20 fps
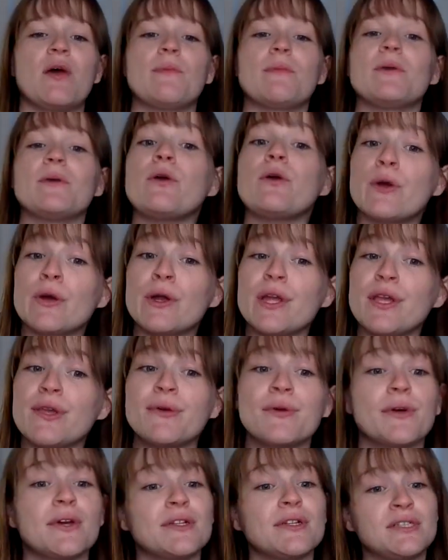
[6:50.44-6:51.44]
Or
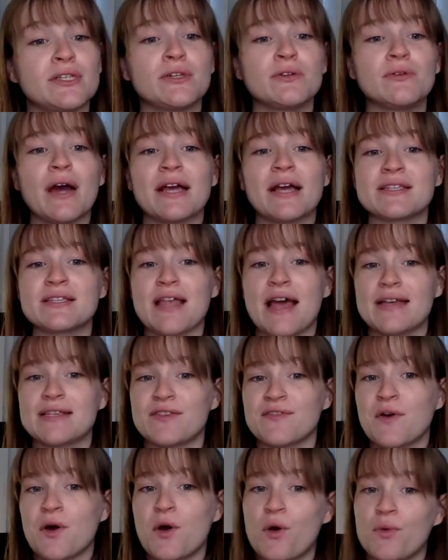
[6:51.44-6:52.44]
you could do a slice
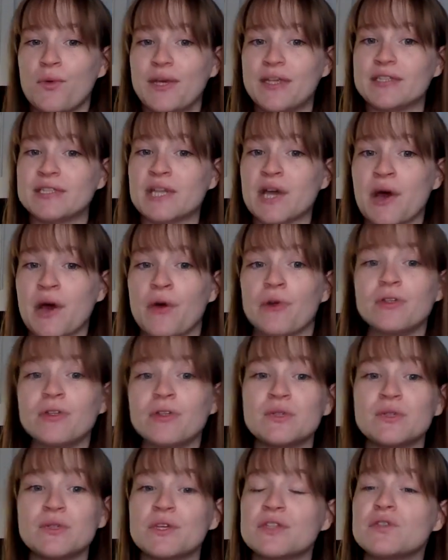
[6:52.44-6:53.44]
of whole wheat
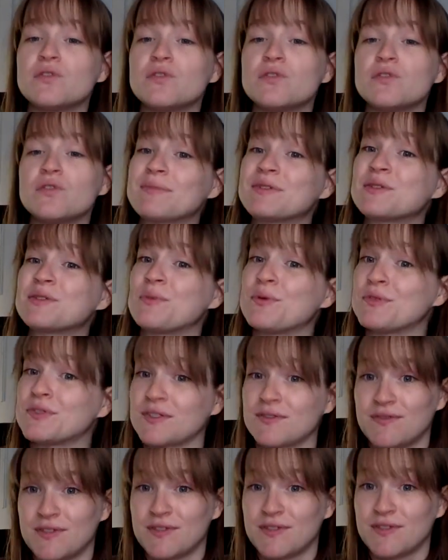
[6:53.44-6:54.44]
toast with 2
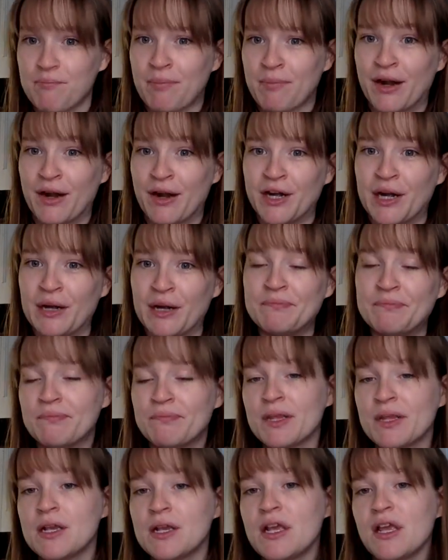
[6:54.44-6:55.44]
tablespoons of nut butter.
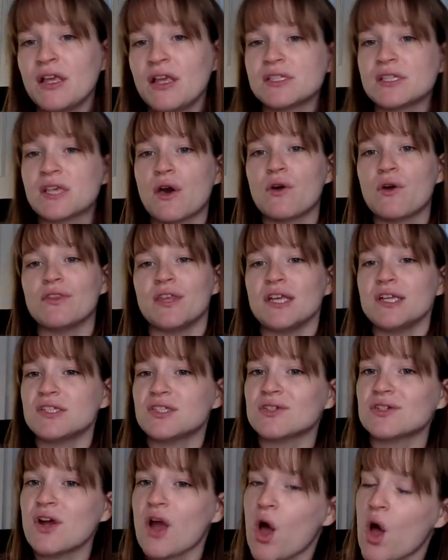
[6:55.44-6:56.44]
So these
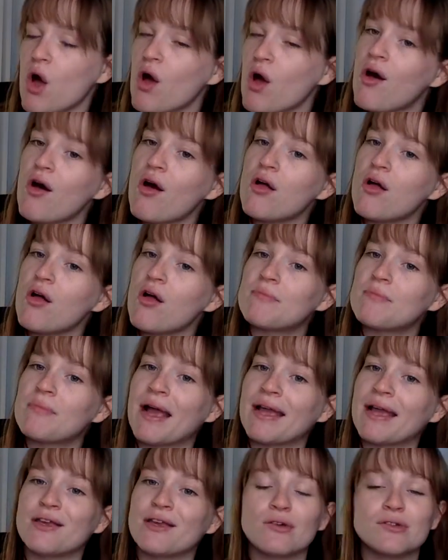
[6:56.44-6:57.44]
are all
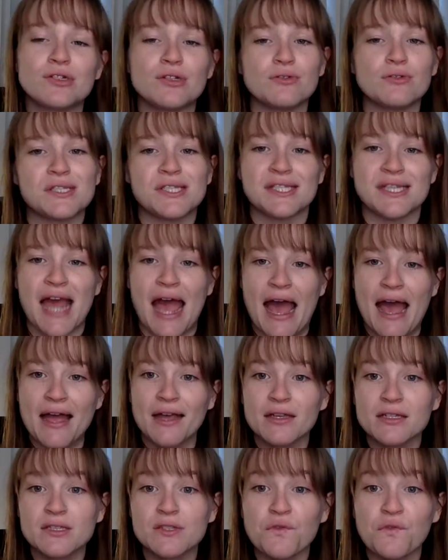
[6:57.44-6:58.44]
my go-to
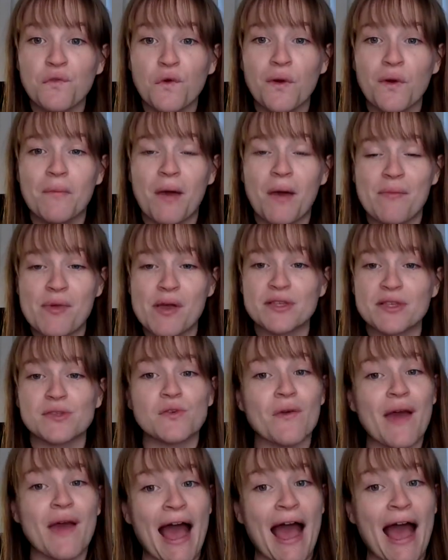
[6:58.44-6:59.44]
snacks for mamas
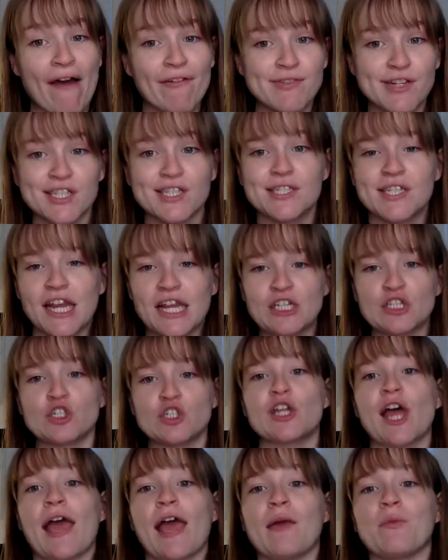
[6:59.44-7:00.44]
who have
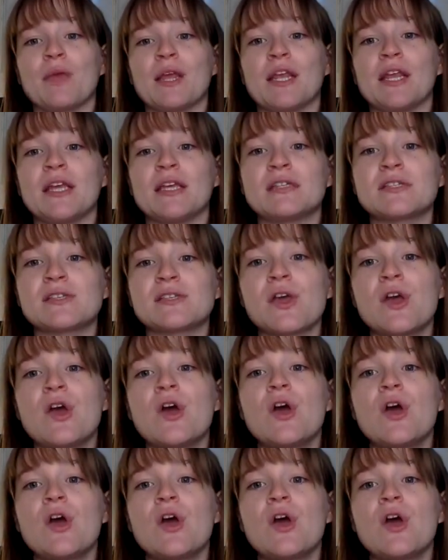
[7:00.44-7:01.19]
gestational diabetes.